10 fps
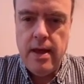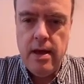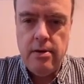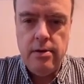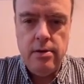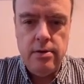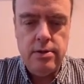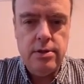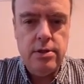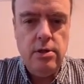They are
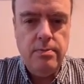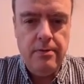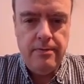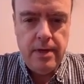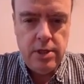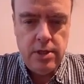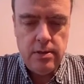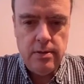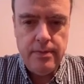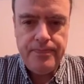not
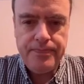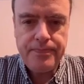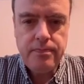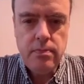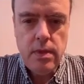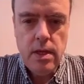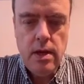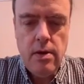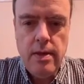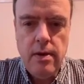superficial.
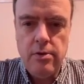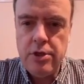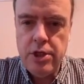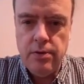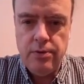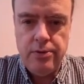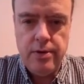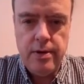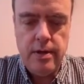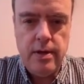You know, they're not
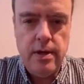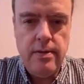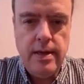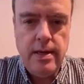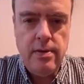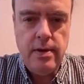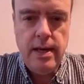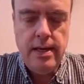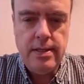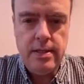children. You know, they don't
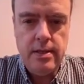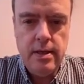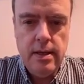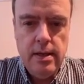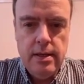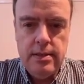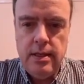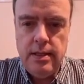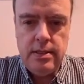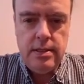need to
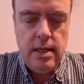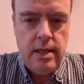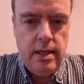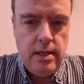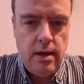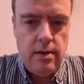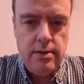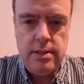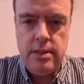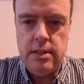see silly
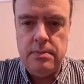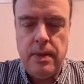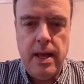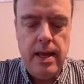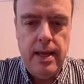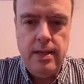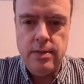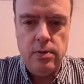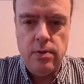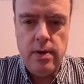dance
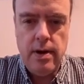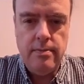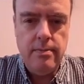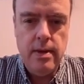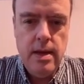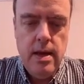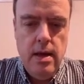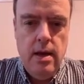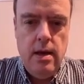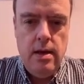displays or
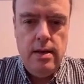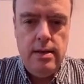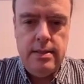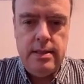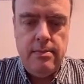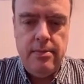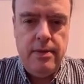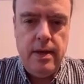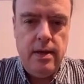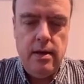
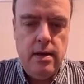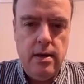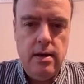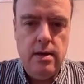something